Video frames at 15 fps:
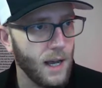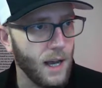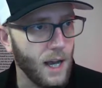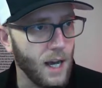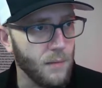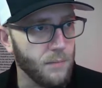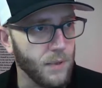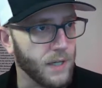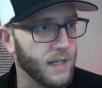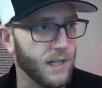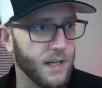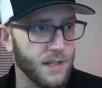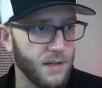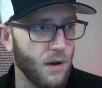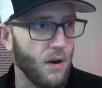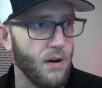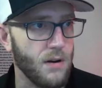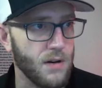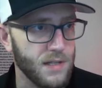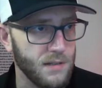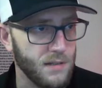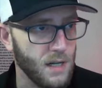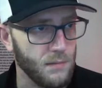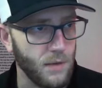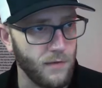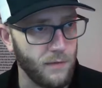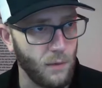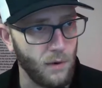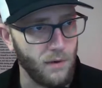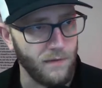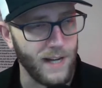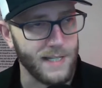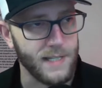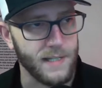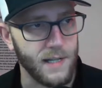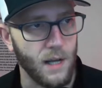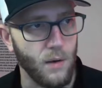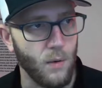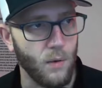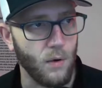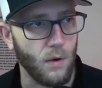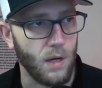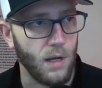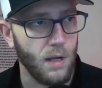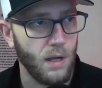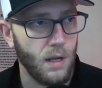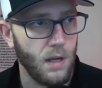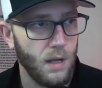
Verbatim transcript: uh, but guitars, number four vets dot org,